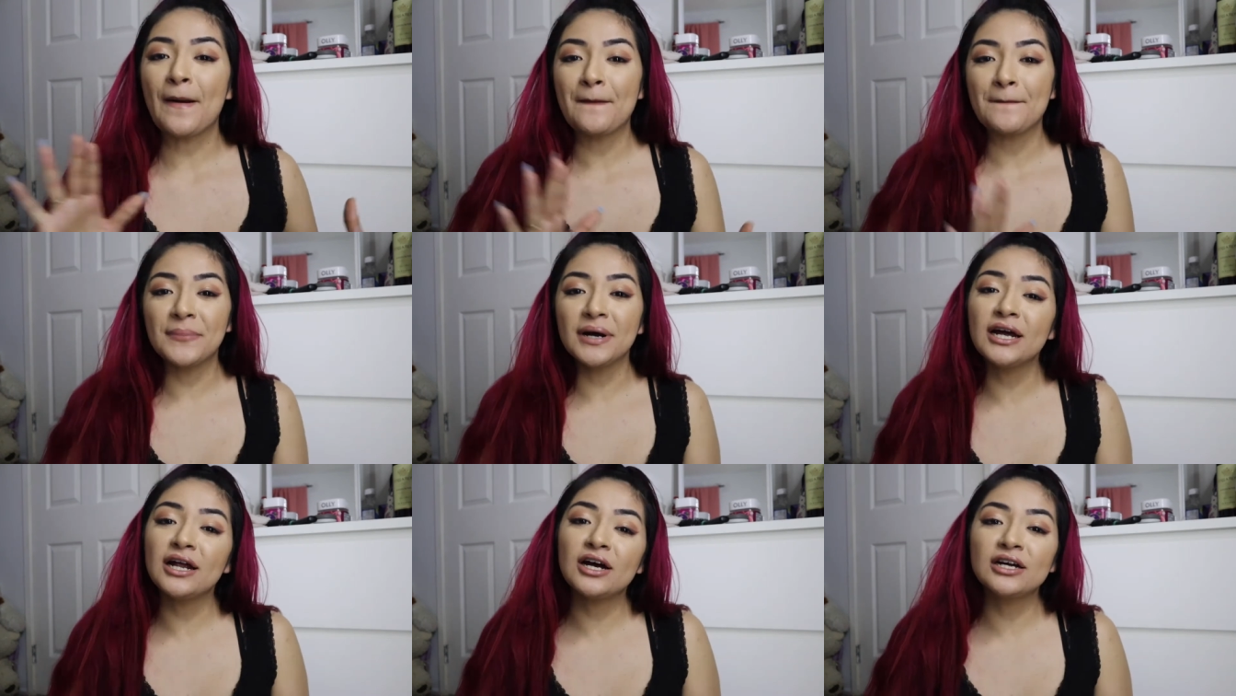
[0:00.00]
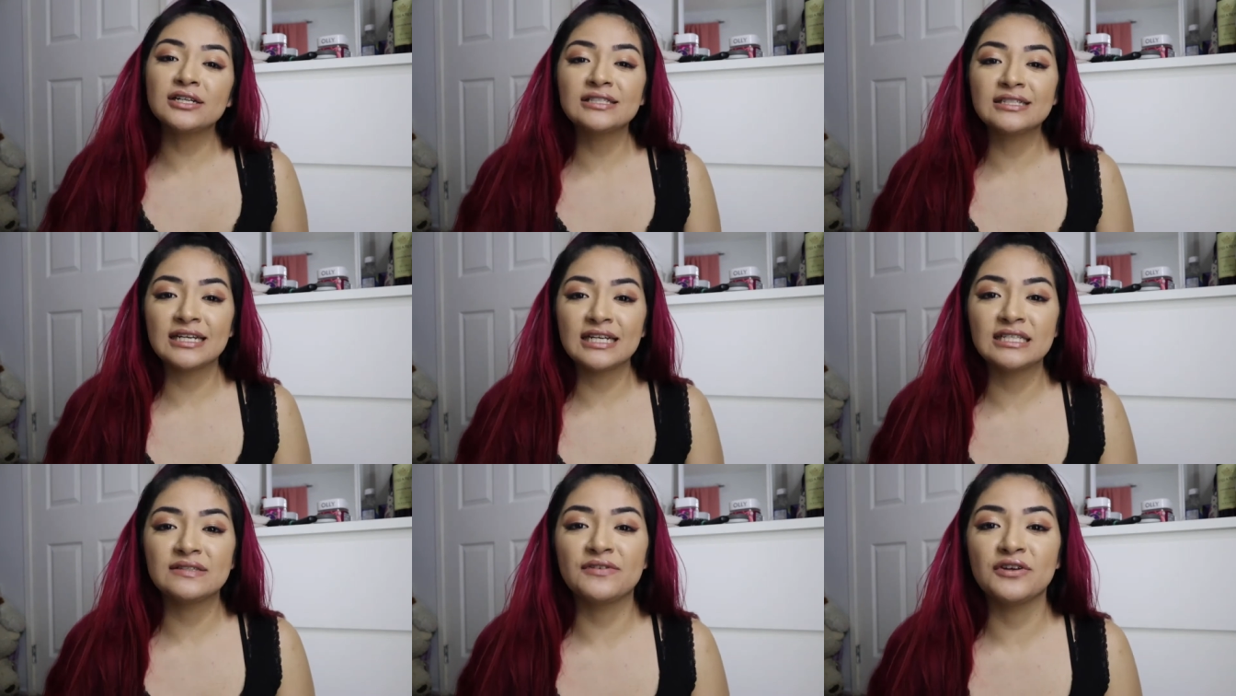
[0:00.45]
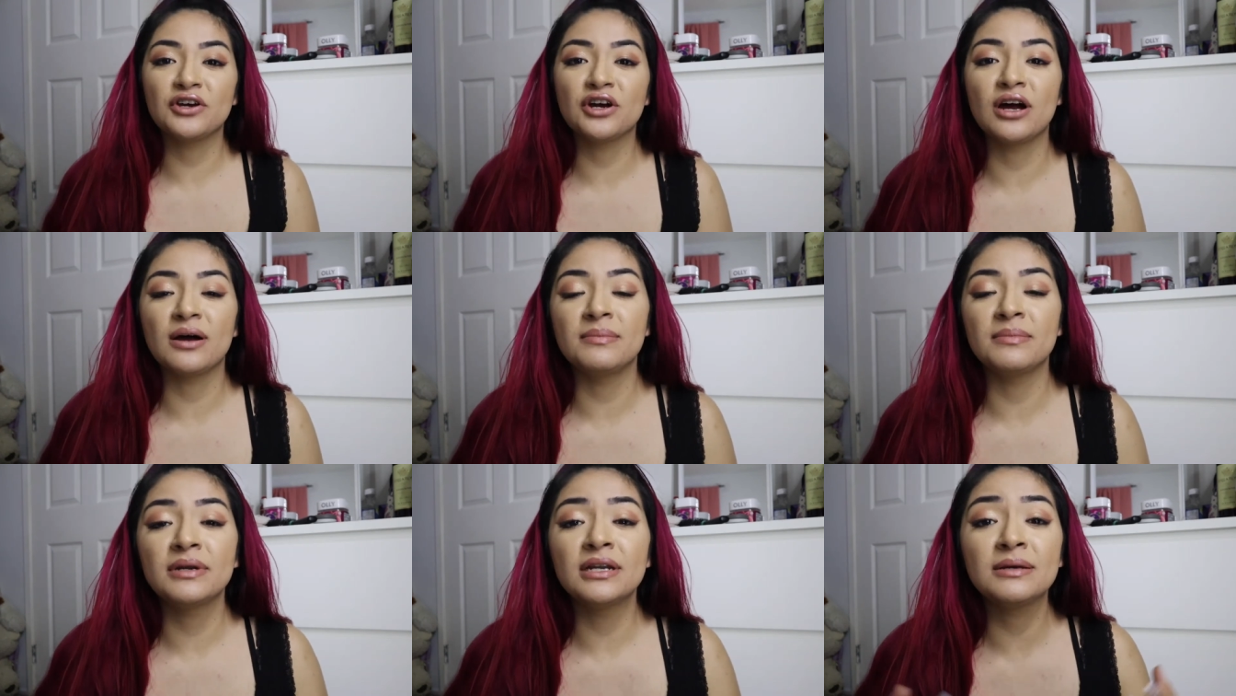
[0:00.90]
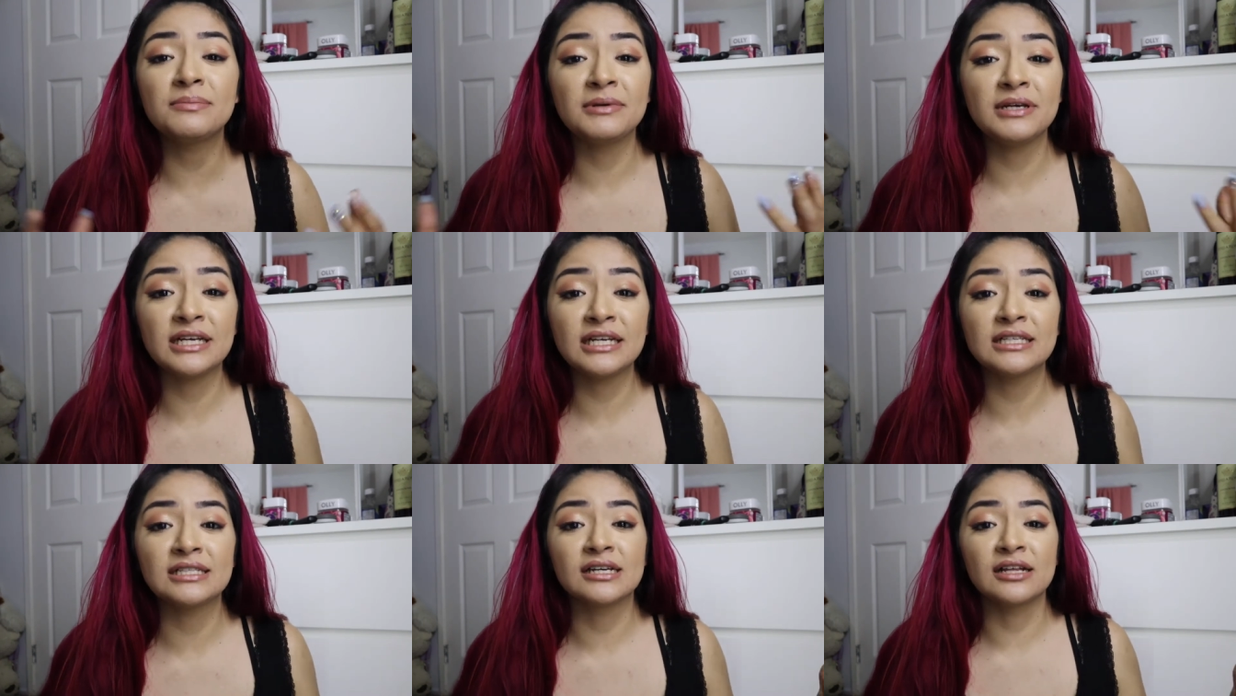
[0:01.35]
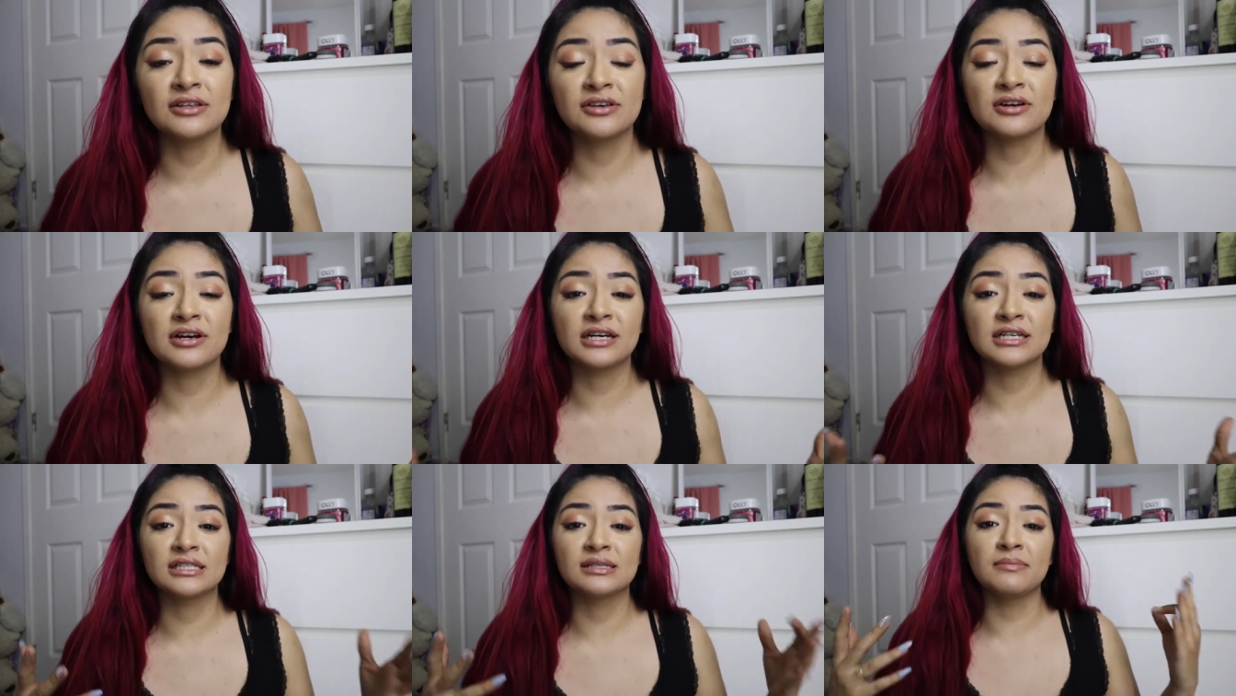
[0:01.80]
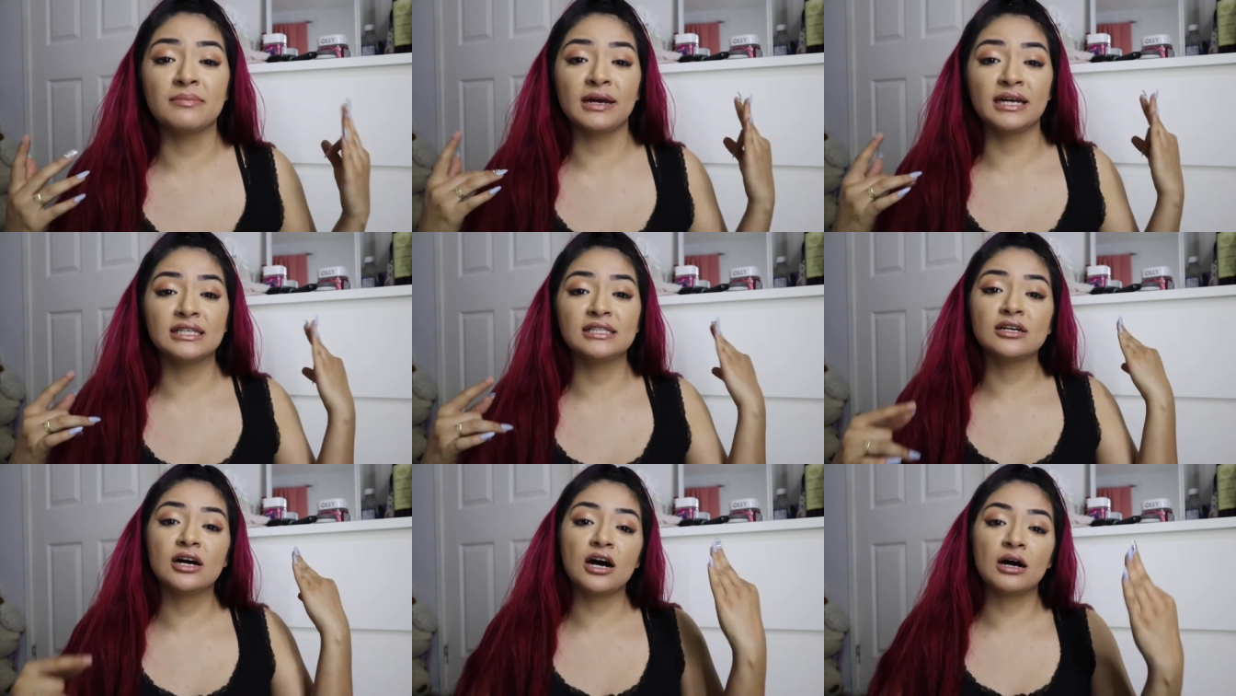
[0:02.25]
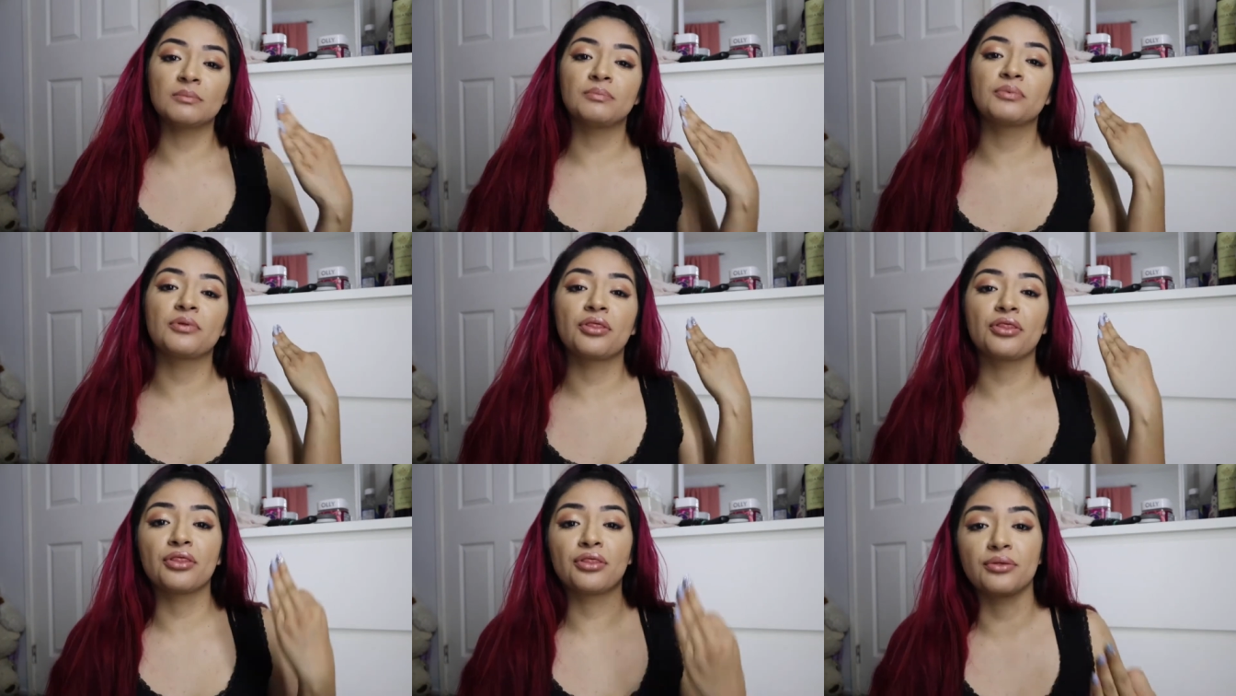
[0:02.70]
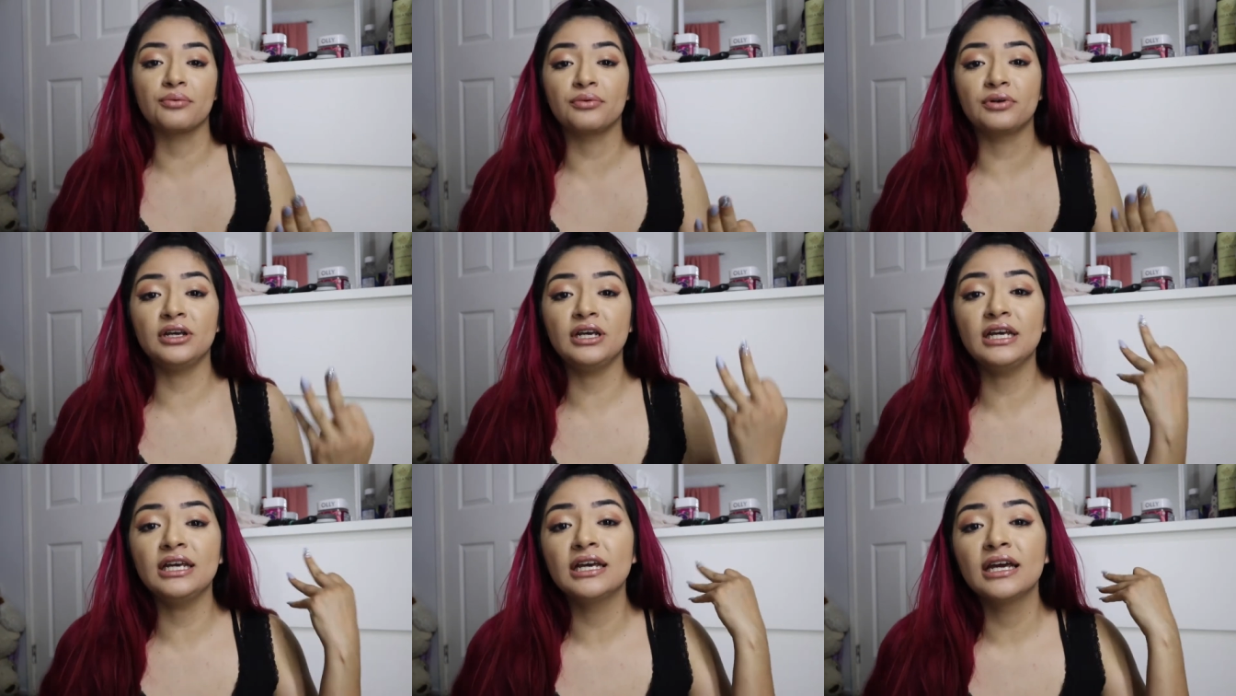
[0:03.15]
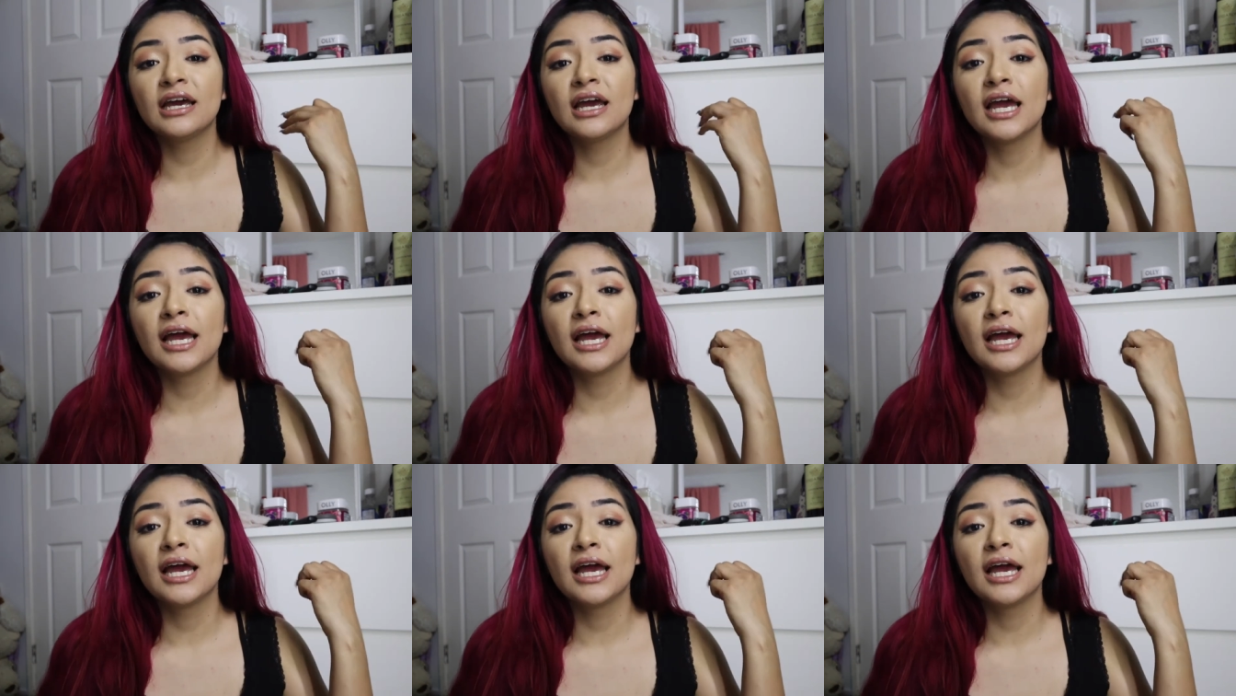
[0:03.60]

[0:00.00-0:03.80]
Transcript: But on today's video, I'm going to be telling you guys my top three